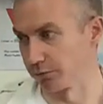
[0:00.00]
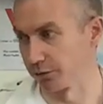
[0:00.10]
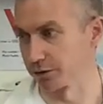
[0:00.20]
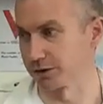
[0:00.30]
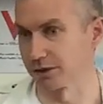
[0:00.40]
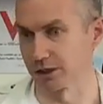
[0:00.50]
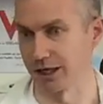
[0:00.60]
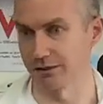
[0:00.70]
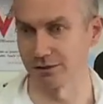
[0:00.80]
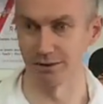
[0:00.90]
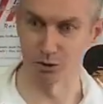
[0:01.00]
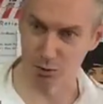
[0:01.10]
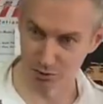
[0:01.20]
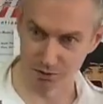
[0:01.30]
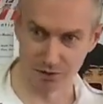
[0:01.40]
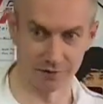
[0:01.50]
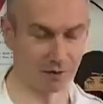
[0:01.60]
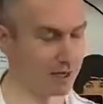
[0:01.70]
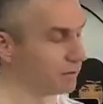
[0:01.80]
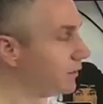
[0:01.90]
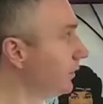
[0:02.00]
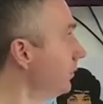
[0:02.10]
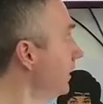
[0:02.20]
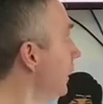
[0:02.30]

first the snakes, and the turtles are on there now too.